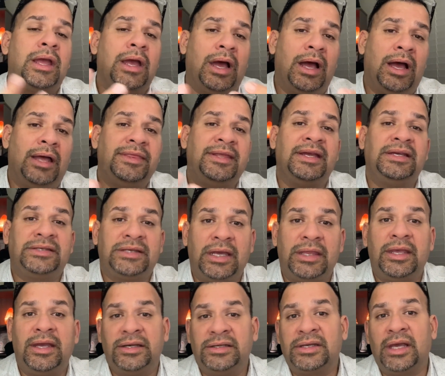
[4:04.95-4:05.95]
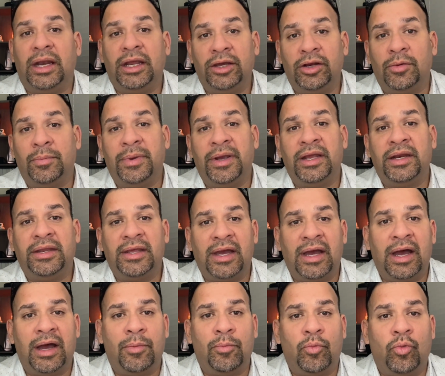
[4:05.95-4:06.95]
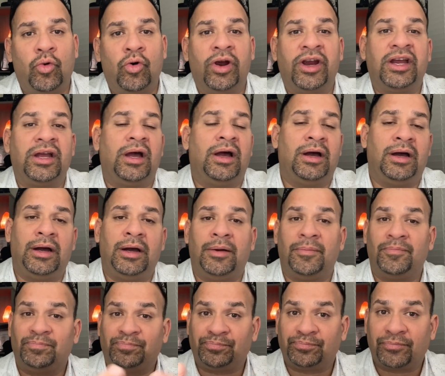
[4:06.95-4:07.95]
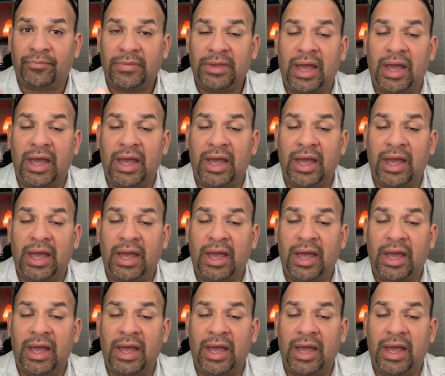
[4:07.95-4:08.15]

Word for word: uh, they said it's a little bit uh, more um,